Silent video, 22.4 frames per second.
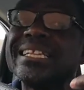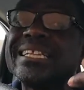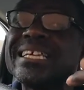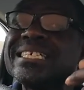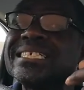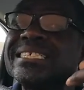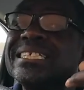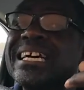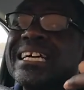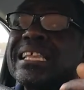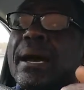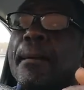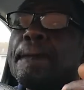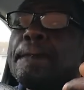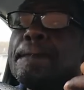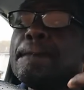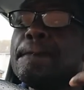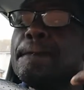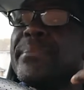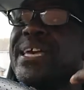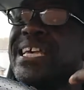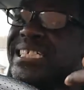that it is not a
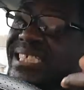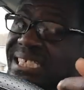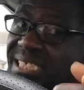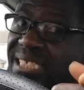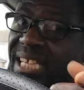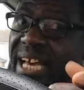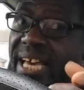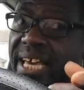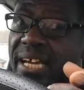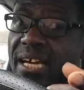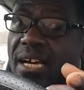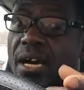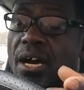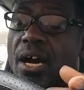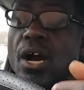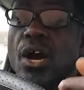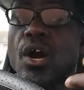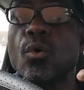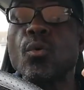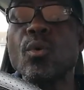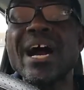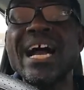mistake
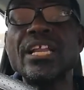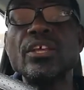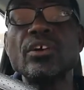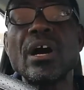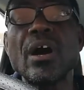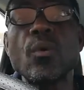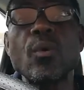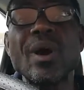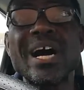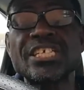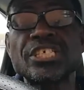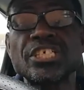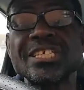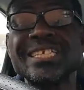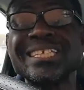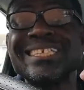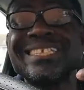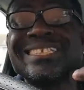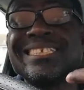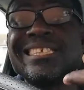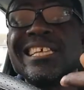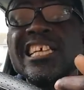while you are
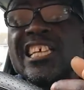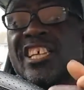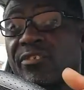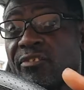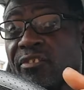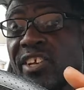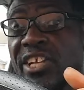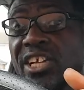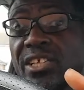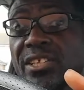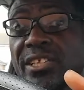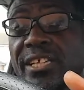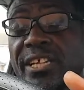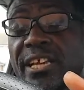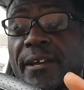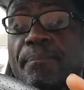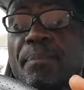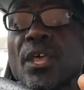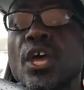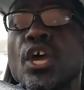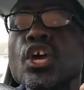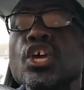watching this video
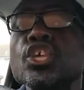today.